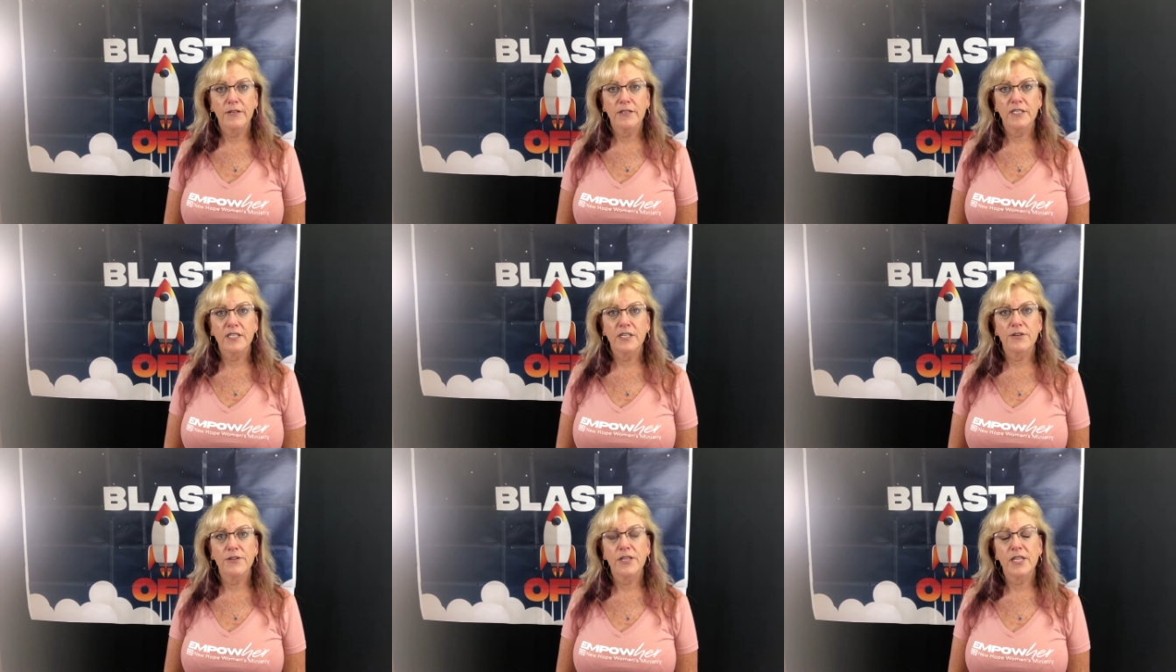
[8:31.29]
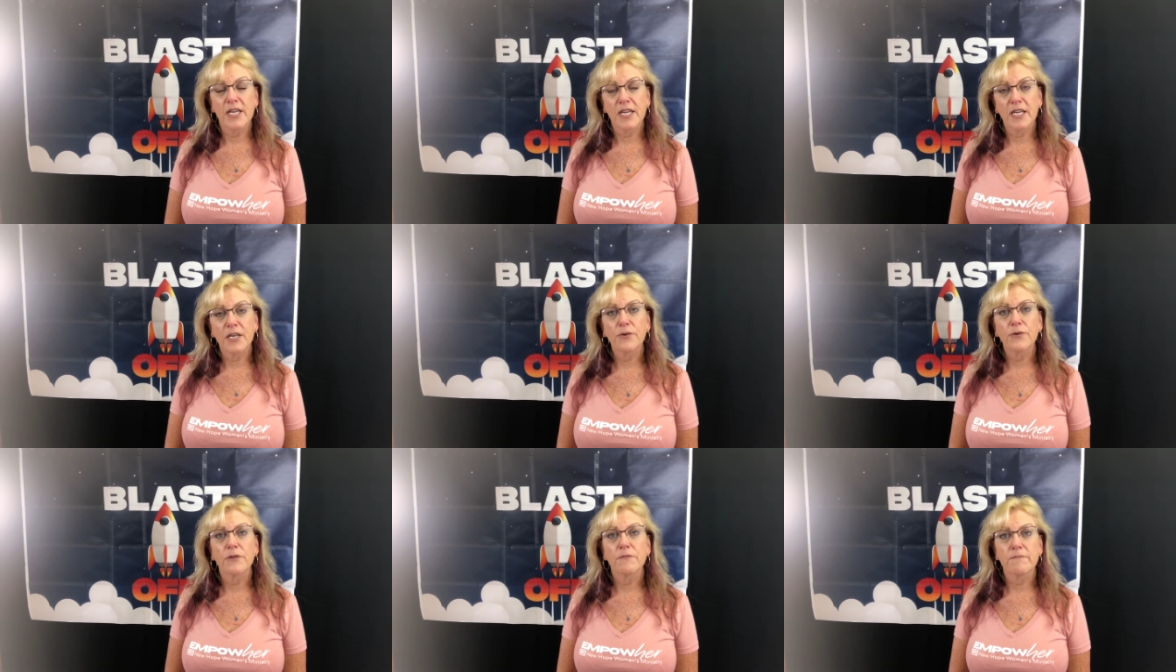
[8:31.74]
do you
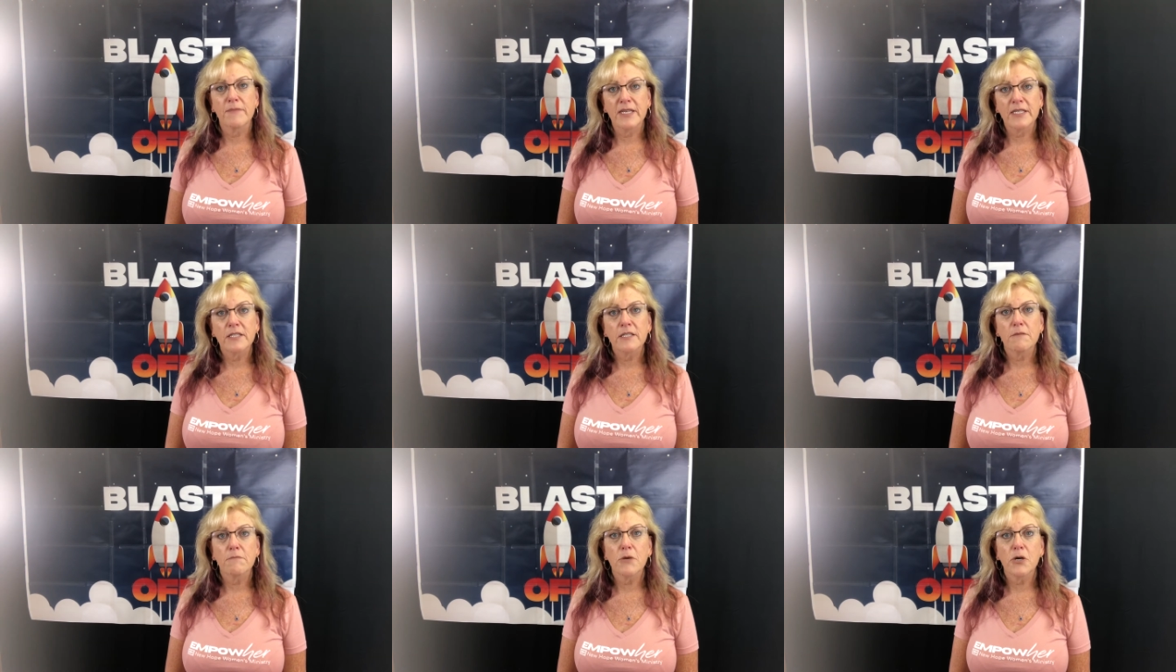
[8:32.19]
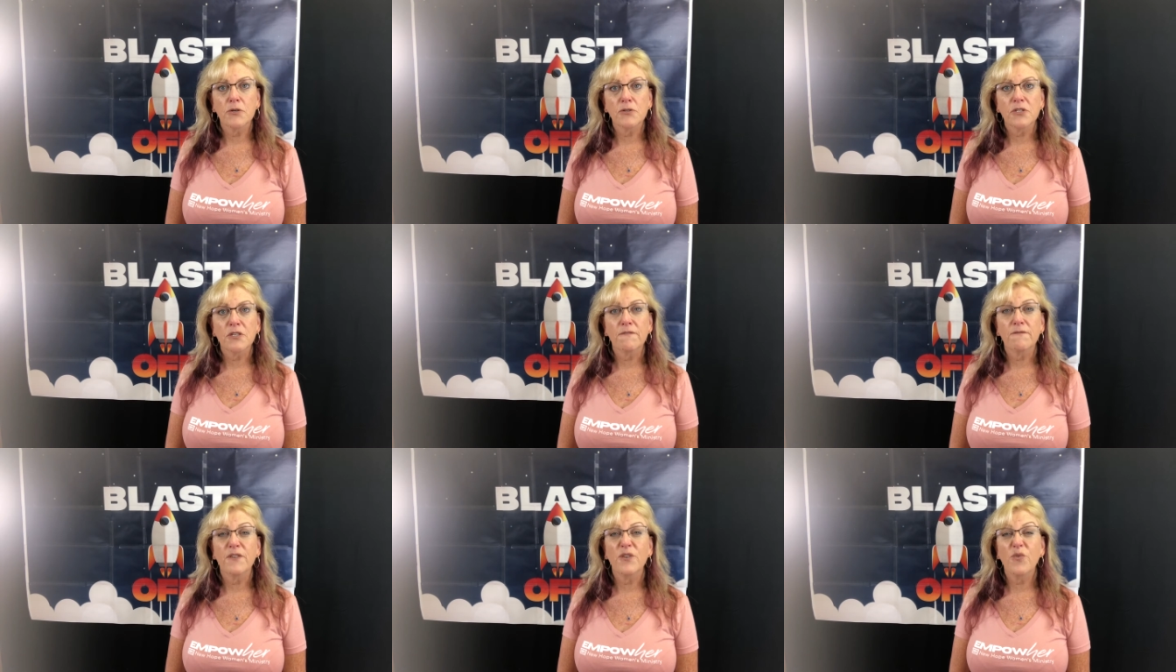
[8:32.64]
think you would miss the
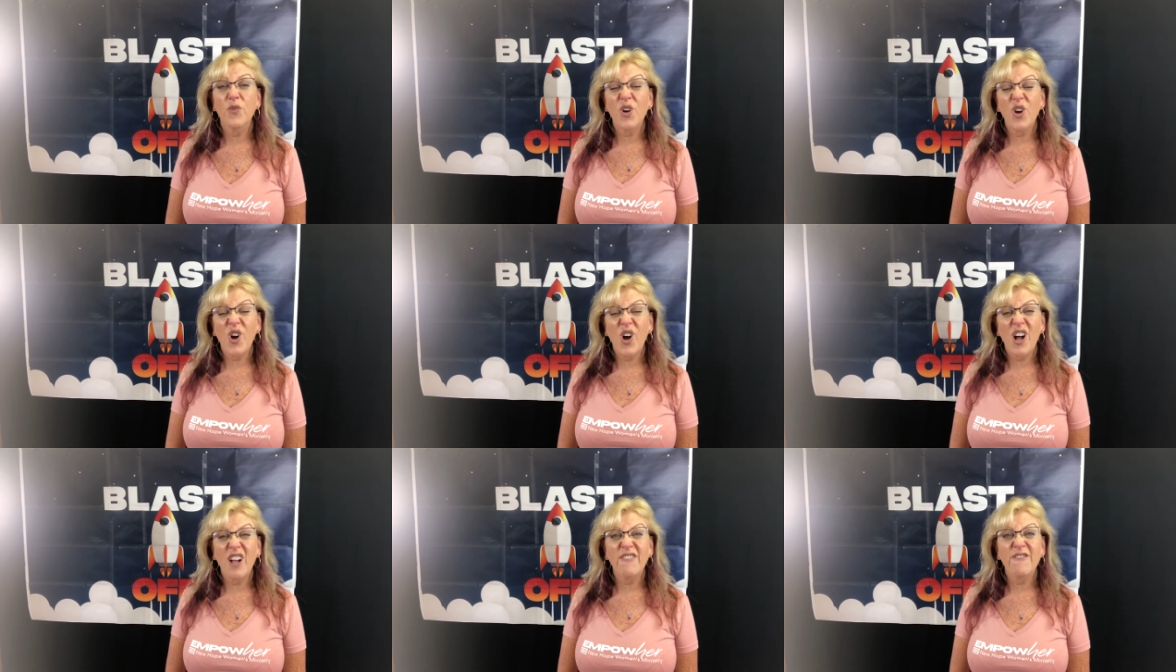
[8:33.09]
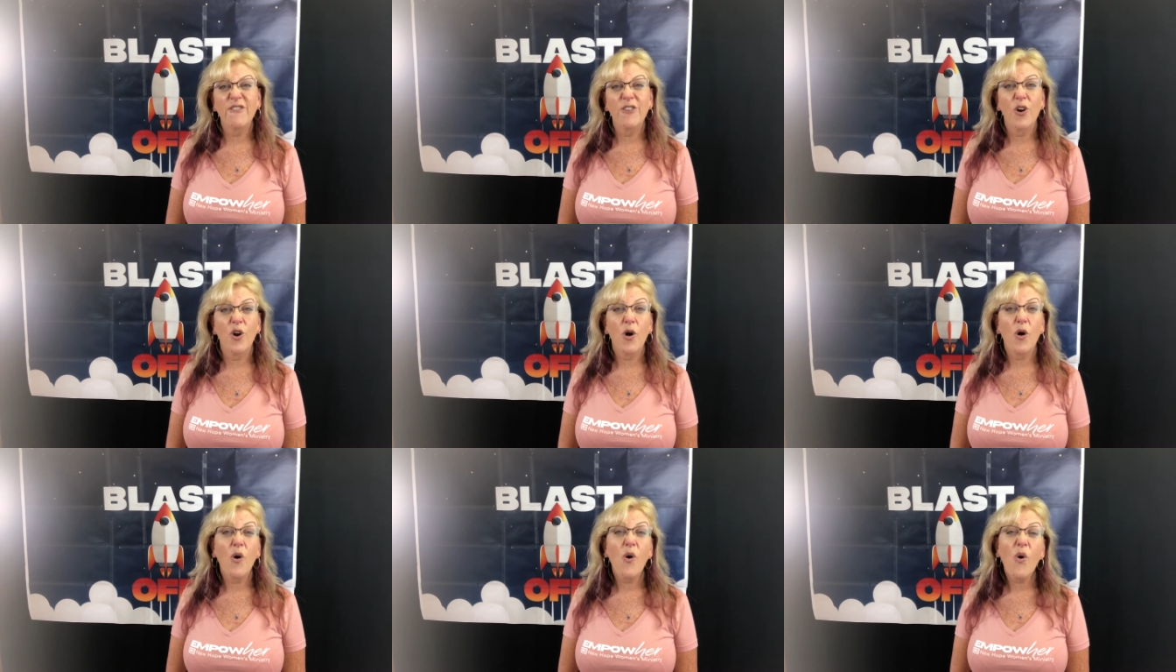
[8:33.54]
most if you were gone for
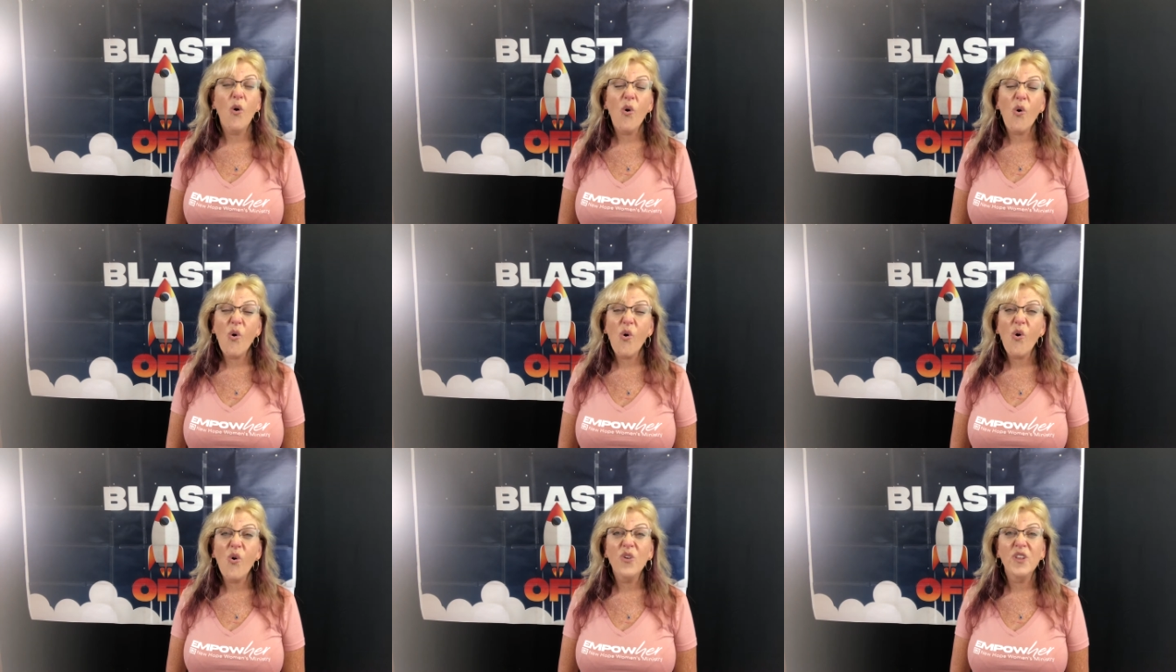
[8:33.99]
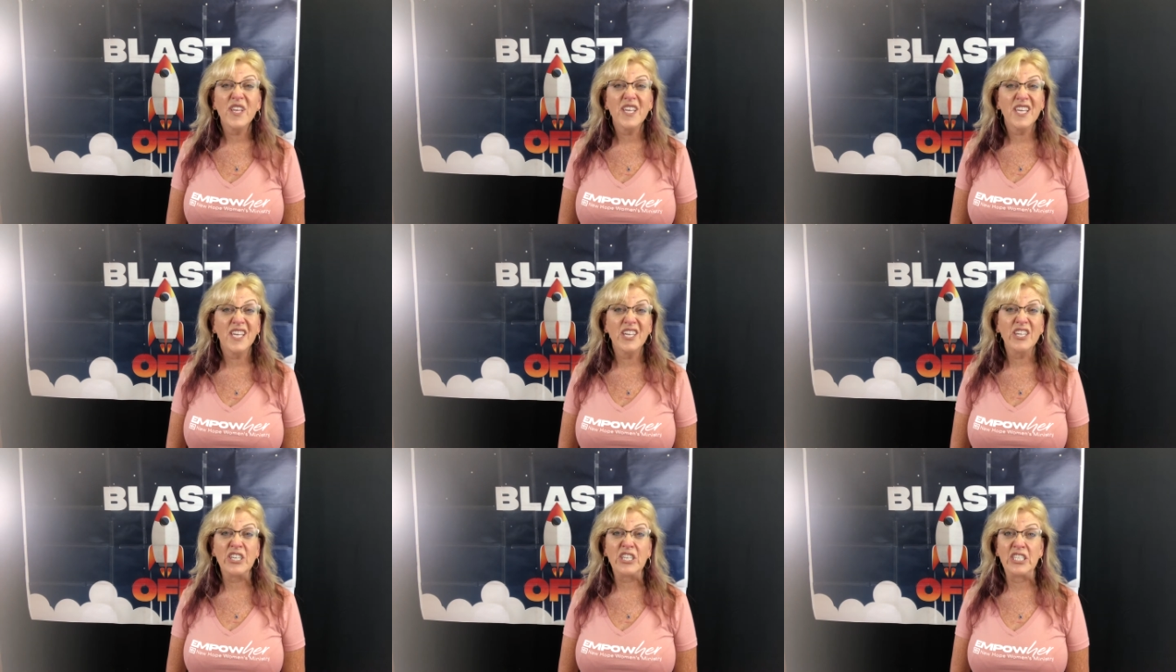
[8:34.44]
a whole
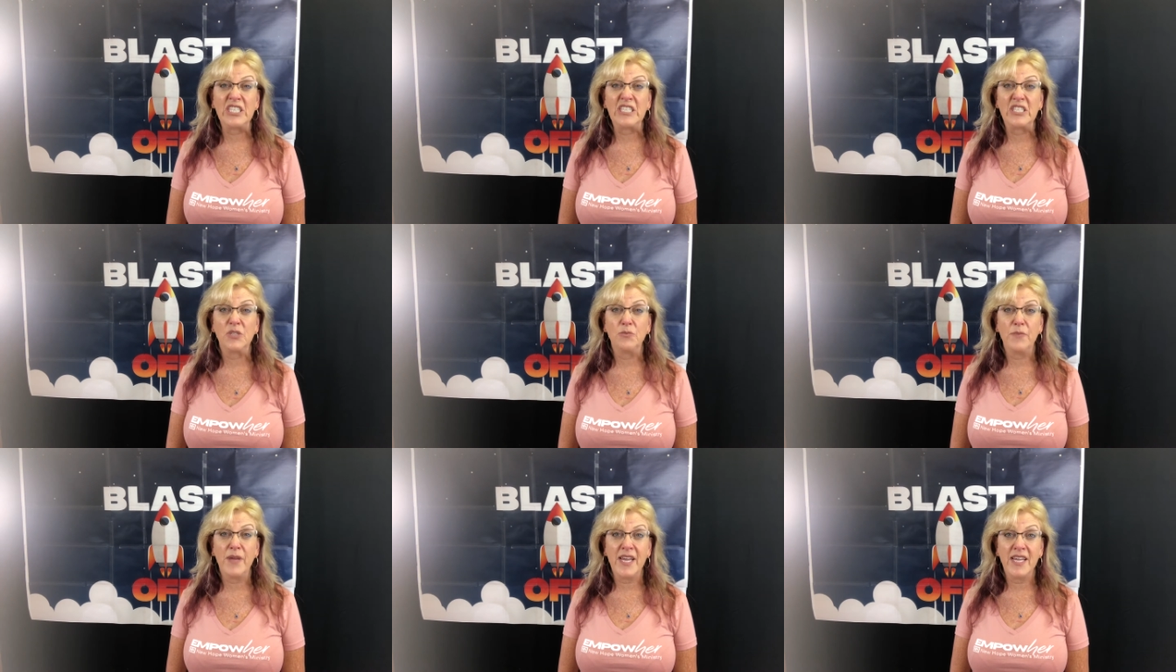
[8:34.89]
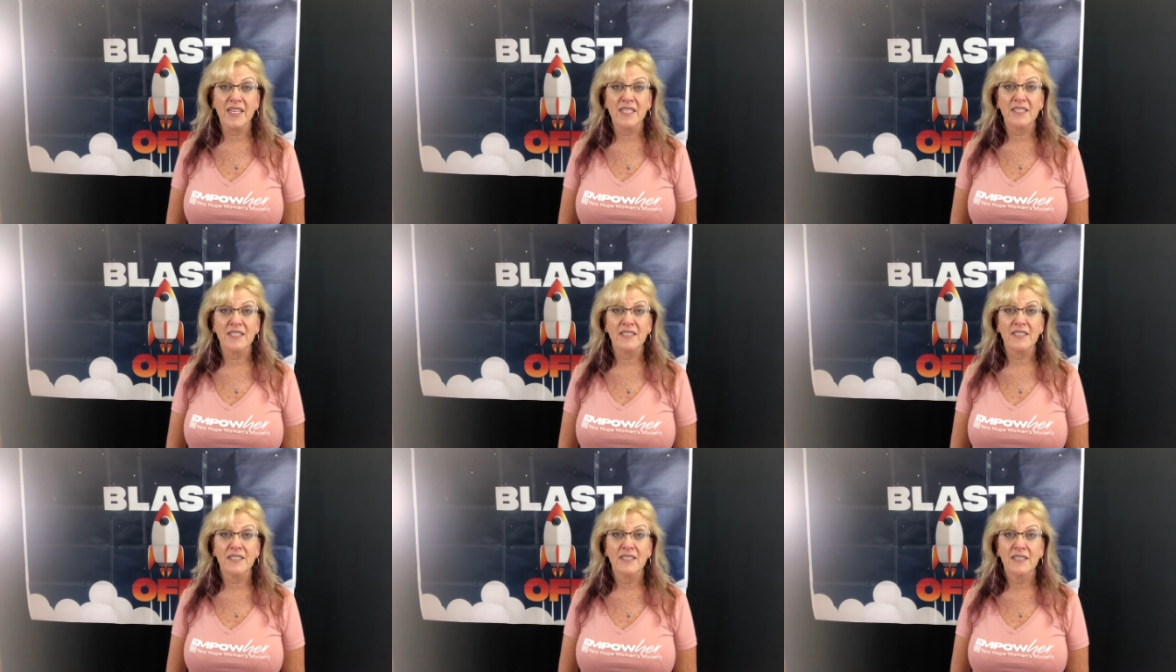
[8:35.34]
year in
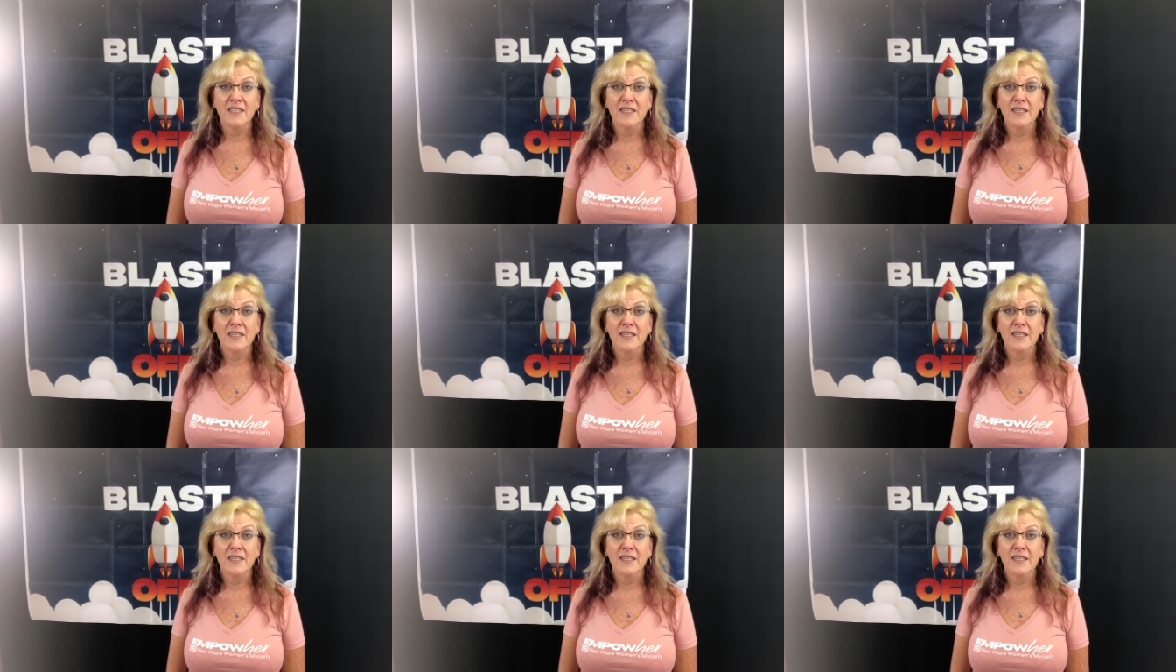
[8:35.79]
space?